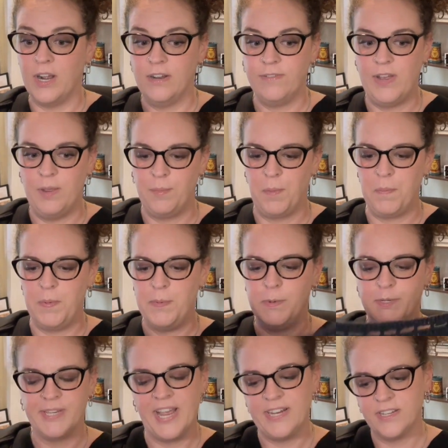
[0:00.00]
of helping people
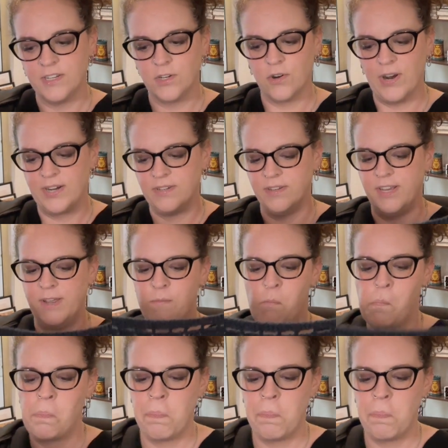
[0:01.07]
size this correctly.